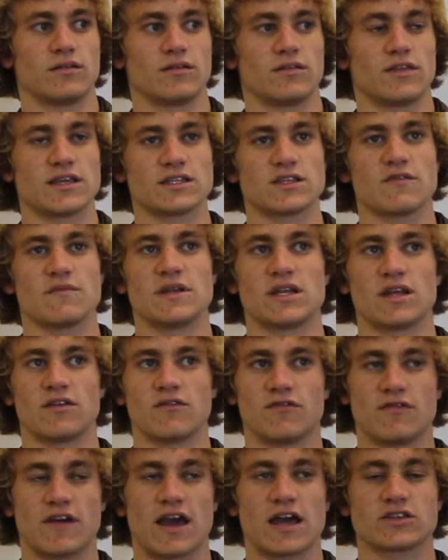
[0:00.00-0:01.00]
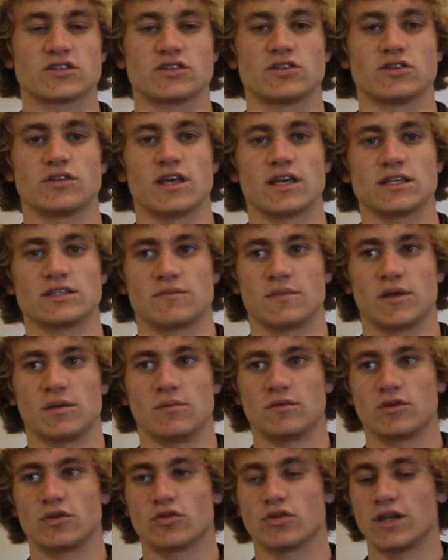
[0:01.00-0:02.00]
things have been done faster, things have
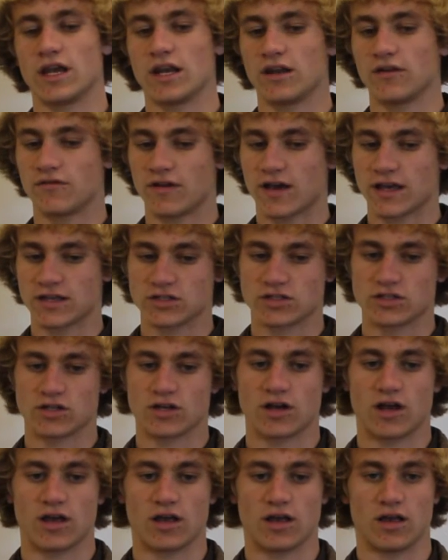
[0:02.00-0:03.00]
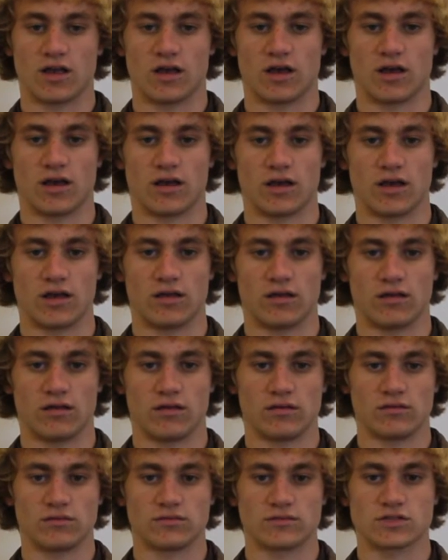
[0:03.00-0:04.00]
been created faster, uh,
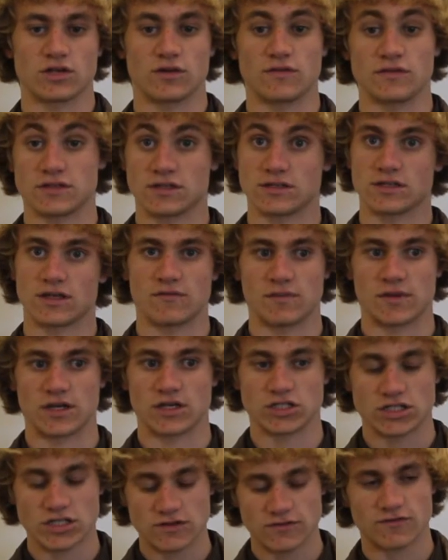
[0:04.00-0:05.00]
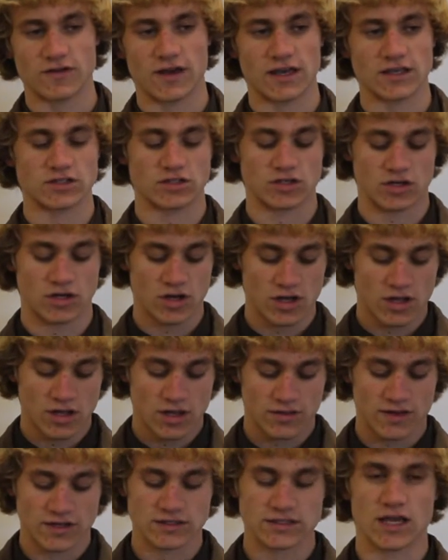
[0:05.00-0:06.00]
services have been achieved faster,
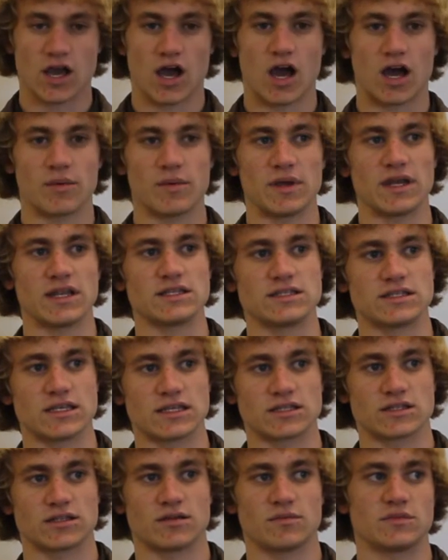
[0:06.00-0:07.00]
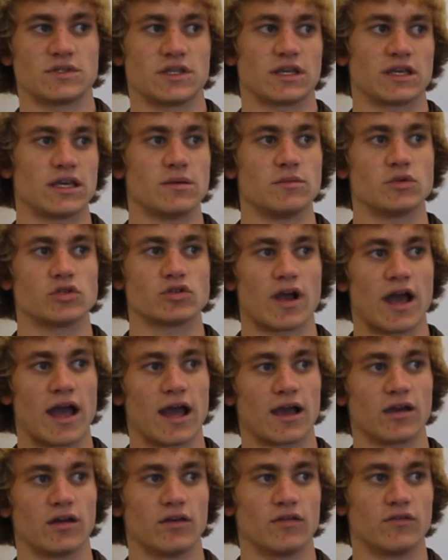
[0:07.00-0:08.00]
things like automated systems that keep
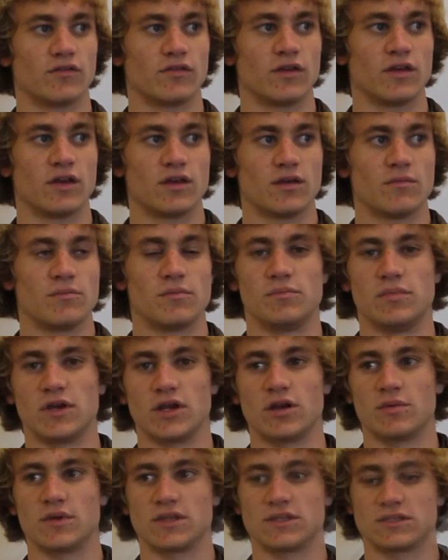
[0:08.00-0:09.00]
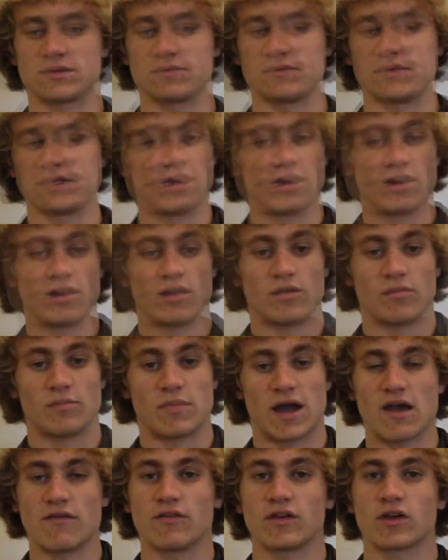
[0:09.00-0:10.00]
track of bigger businesses.
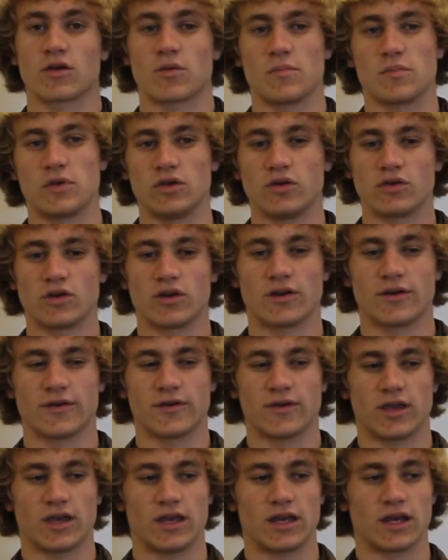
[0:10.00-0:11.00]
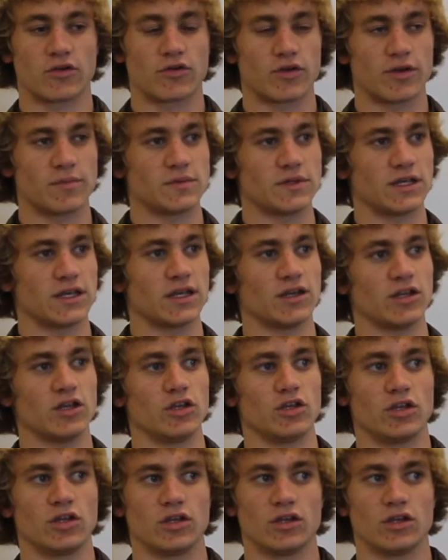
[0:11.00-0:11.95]
By having a computer and encrypted,